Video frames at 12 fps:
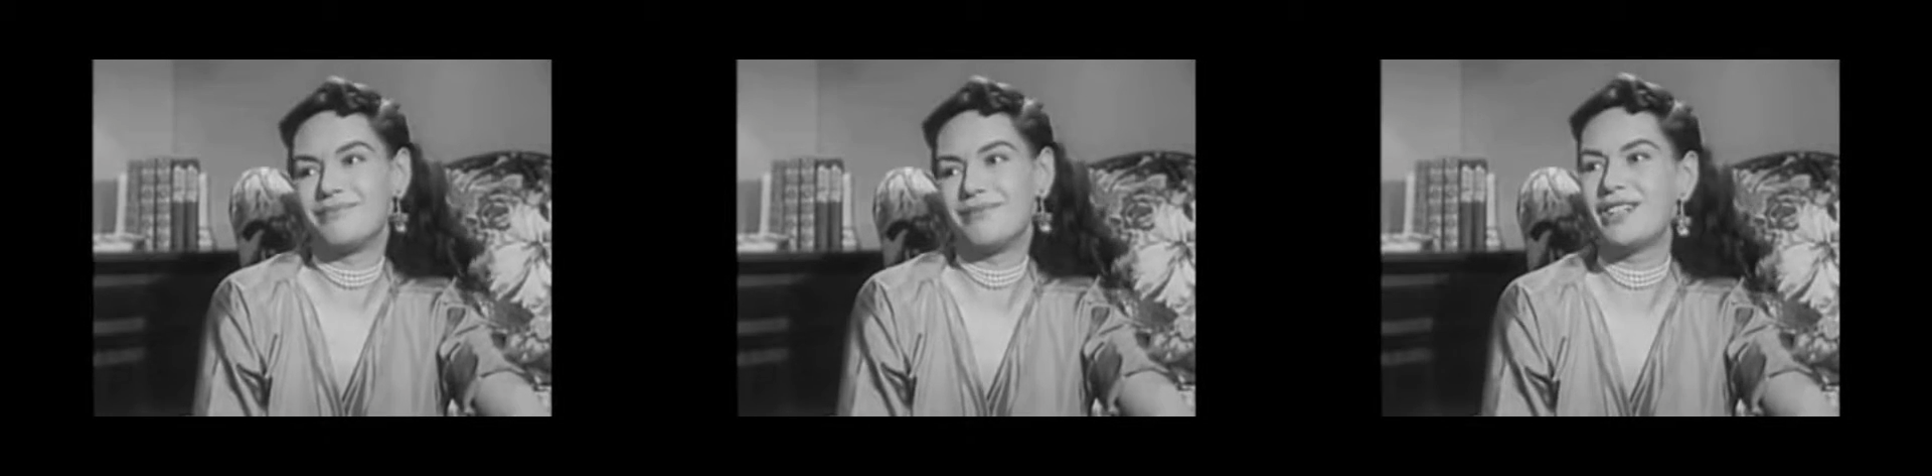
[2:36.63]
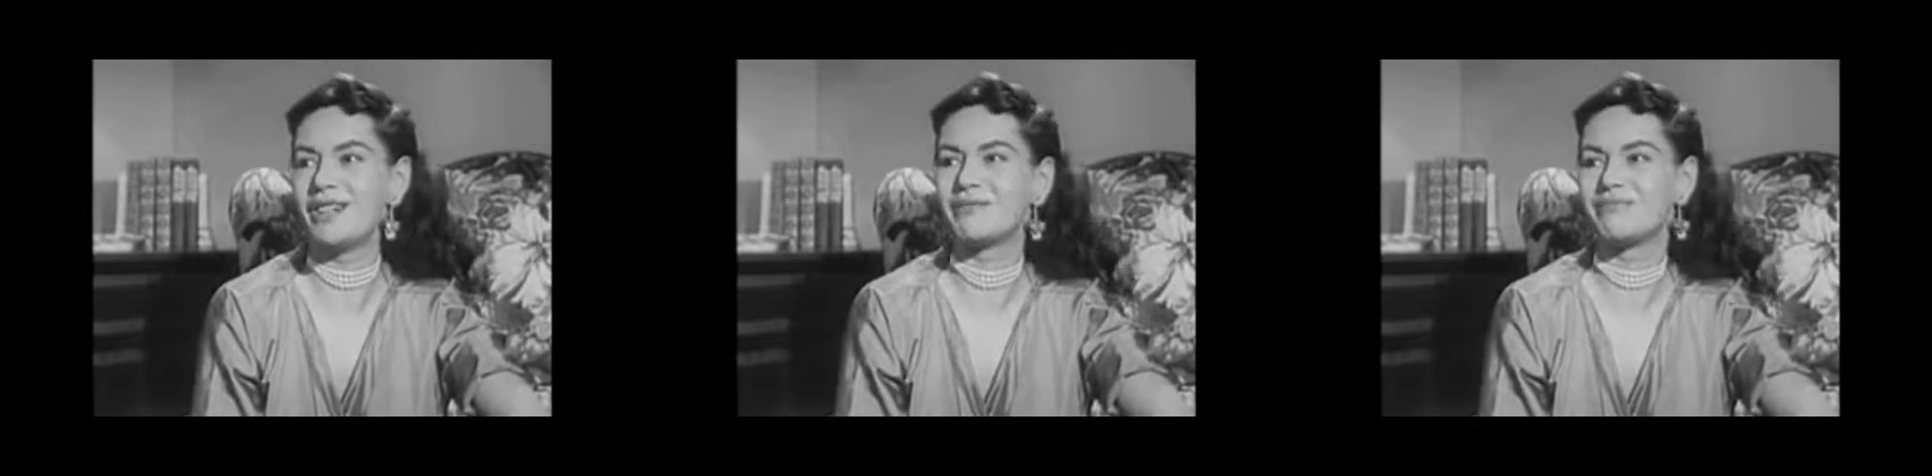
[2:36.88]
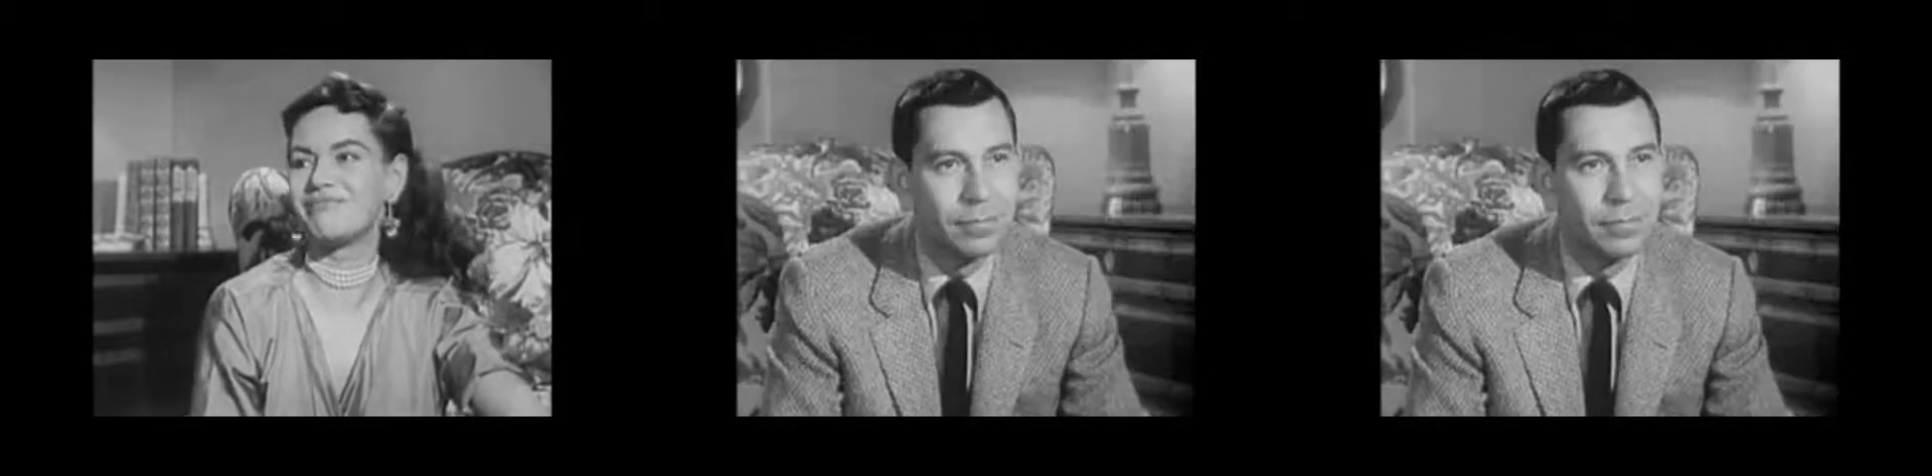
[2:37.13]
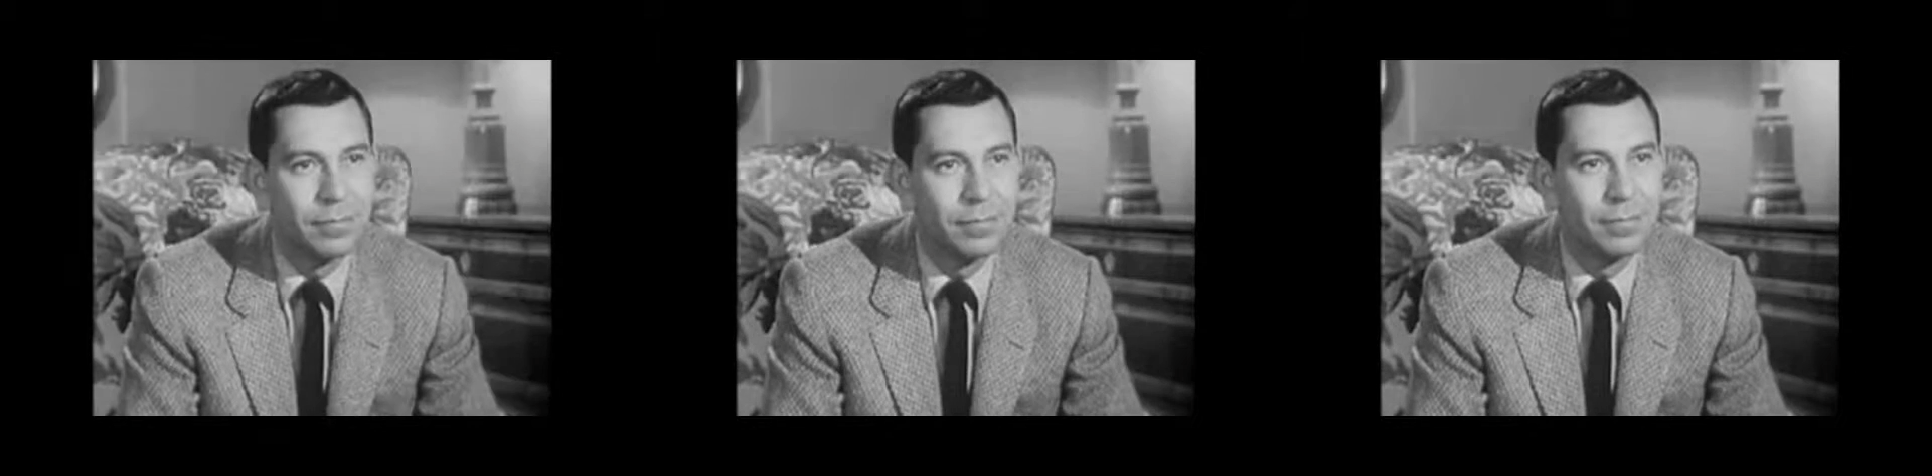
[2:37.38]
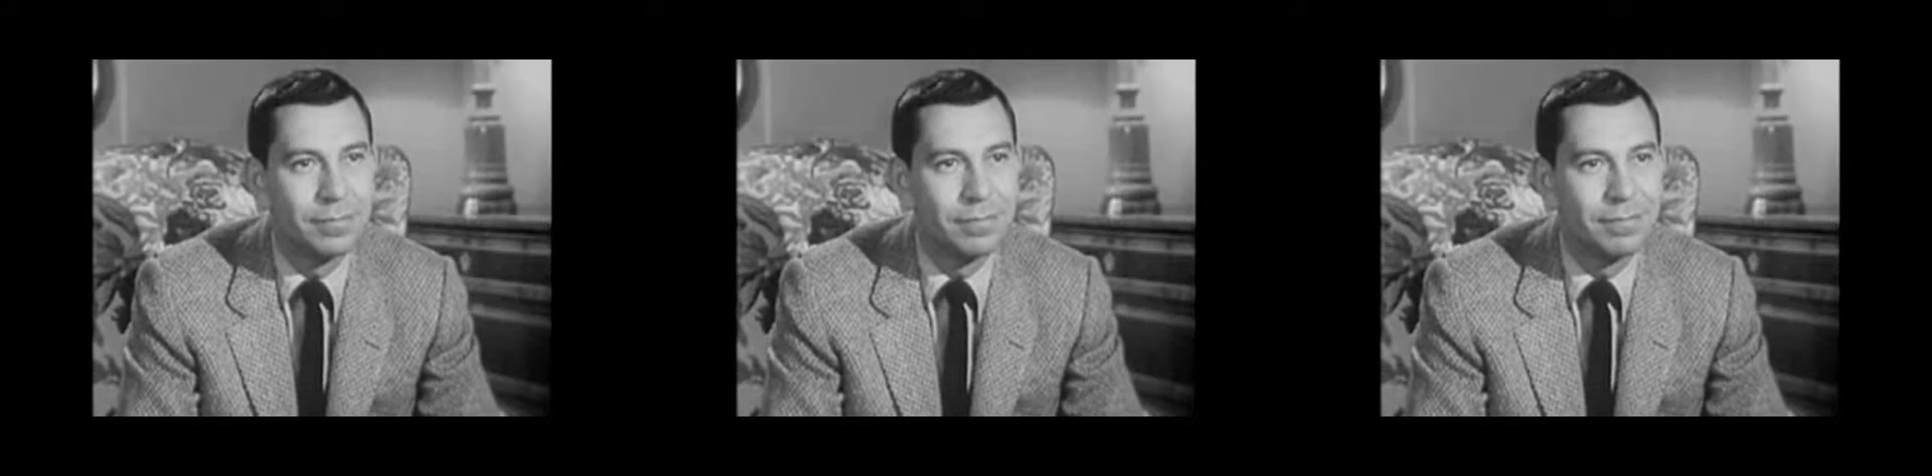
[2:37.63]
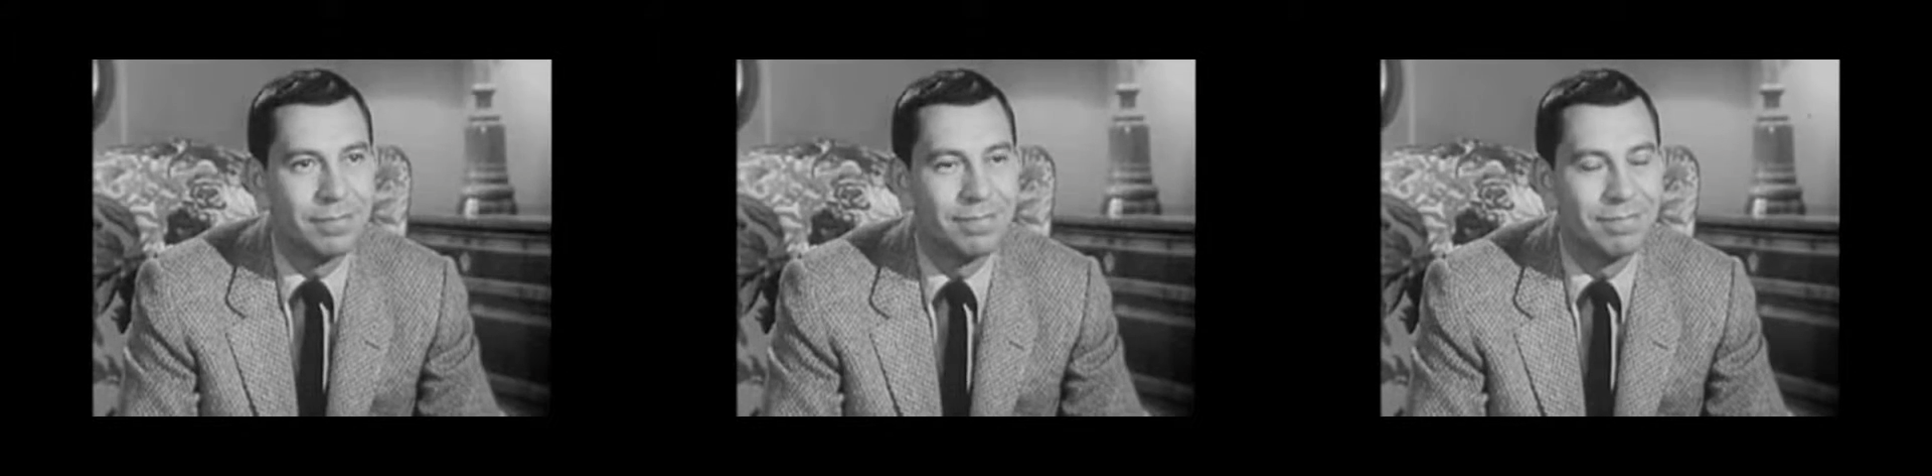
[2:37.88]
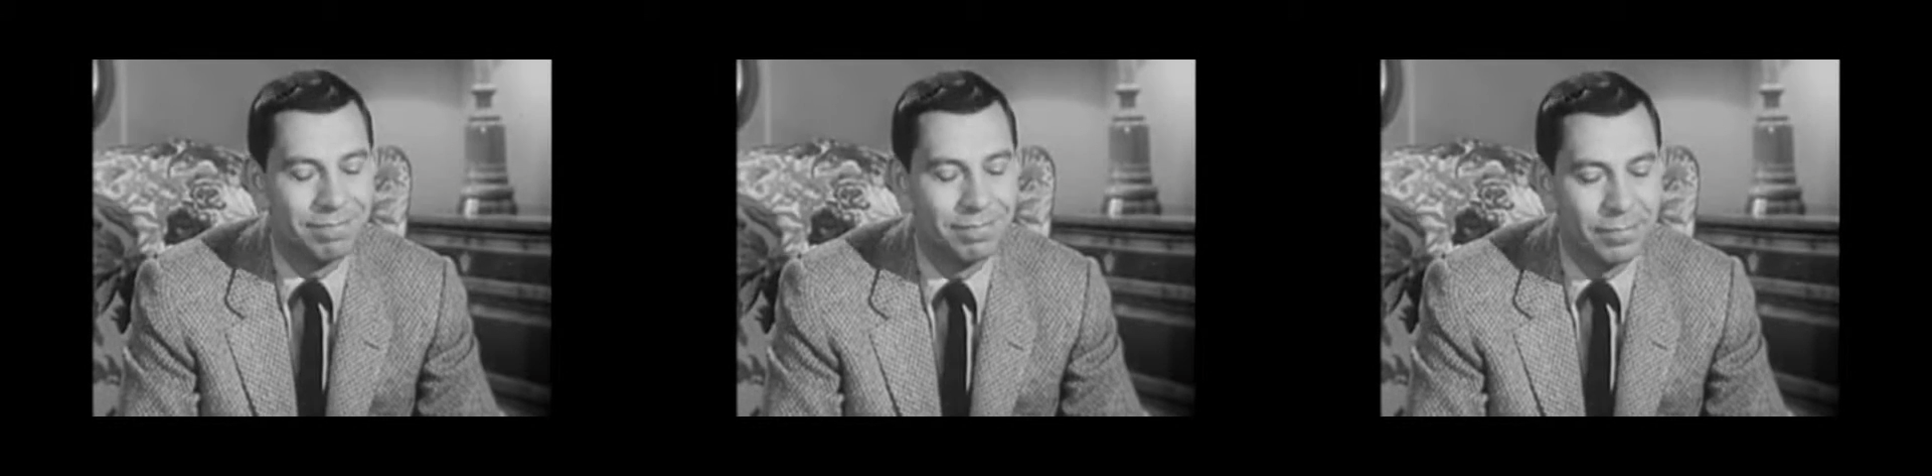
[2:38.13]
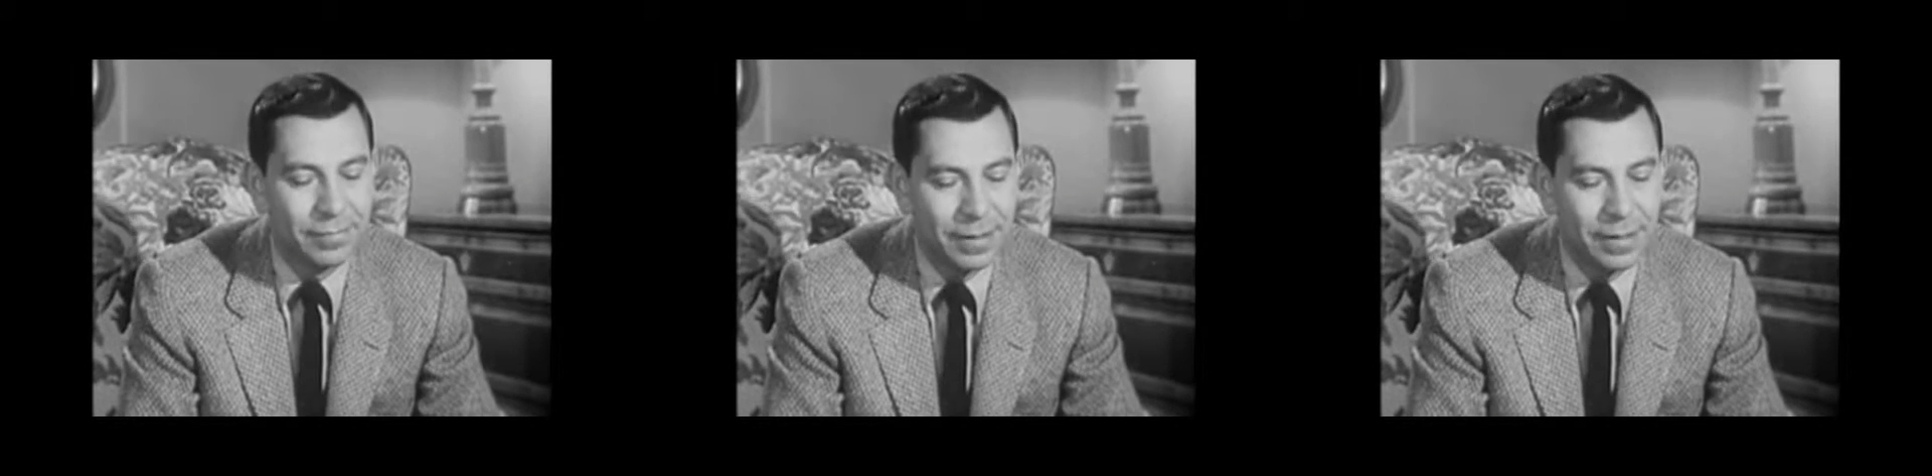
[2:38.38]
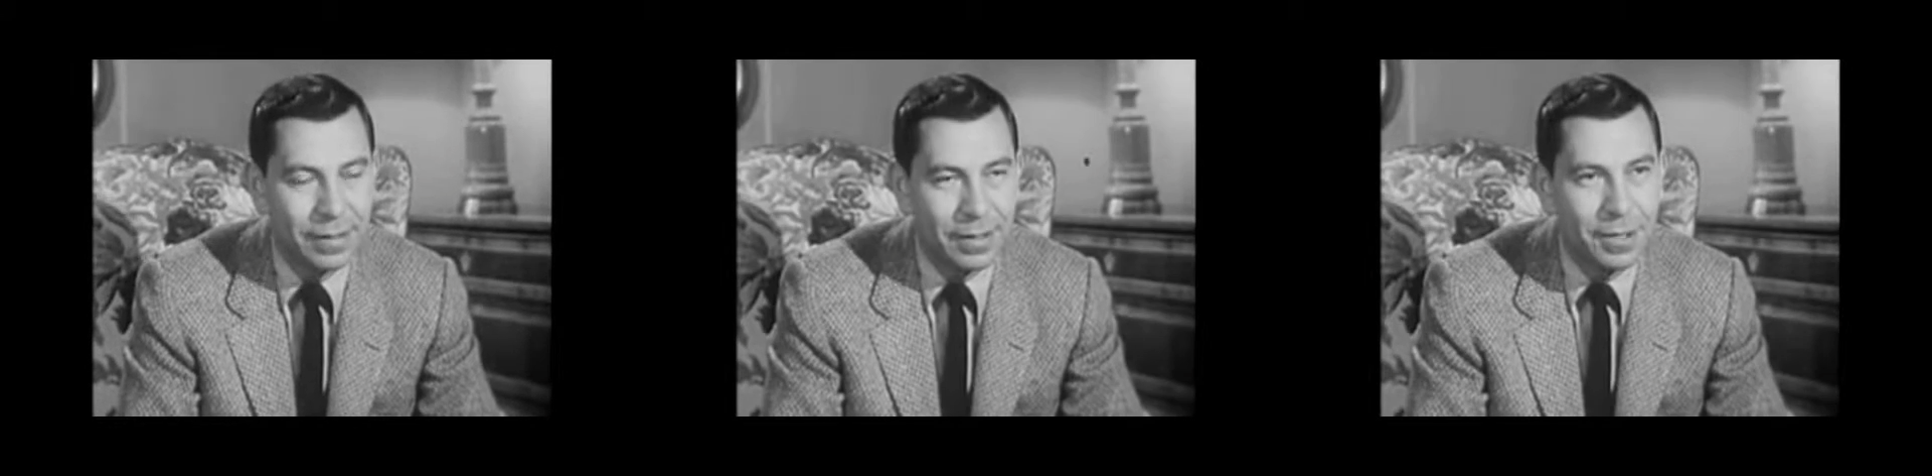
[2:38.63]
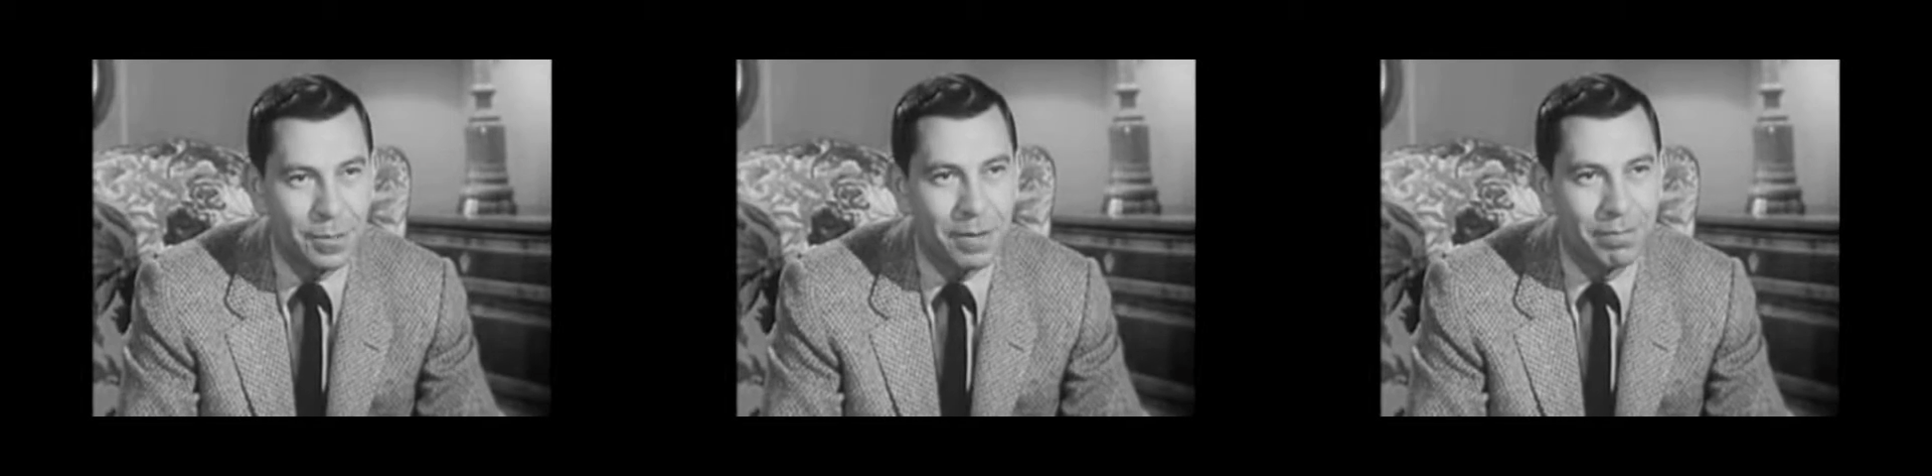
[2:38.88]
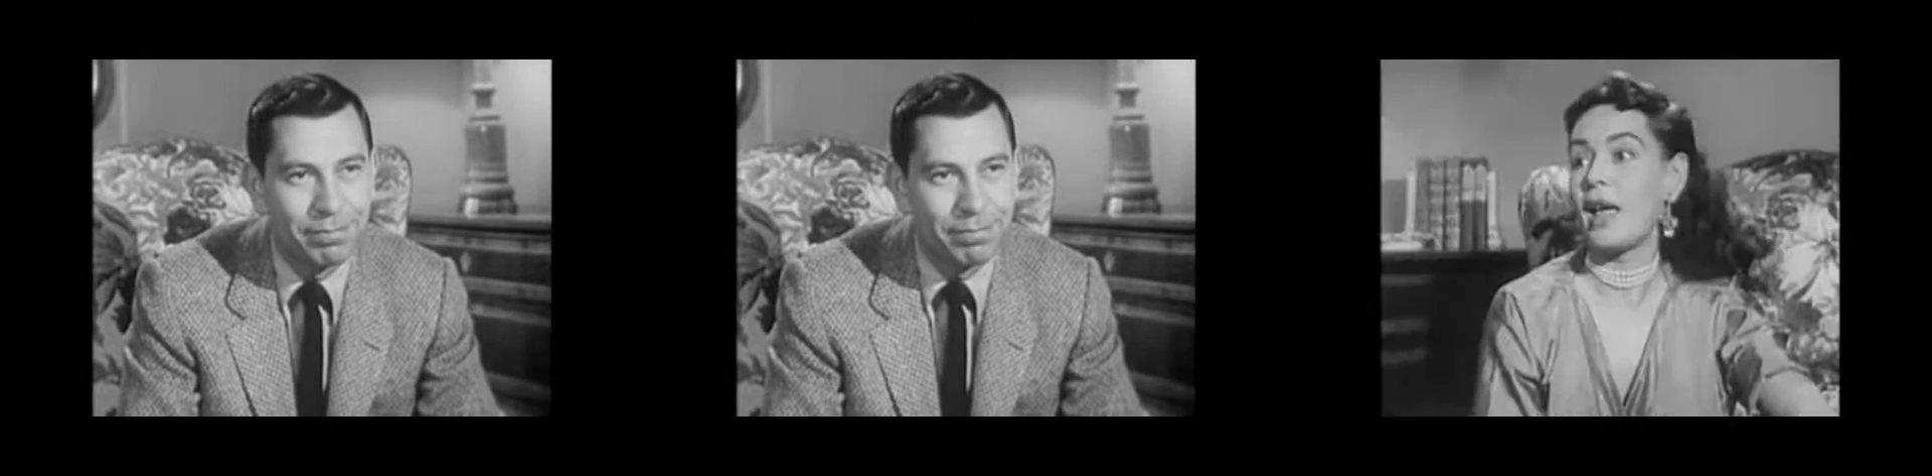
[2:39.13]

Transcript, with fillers: You know, I like to kind of munch. Yes, ma'am.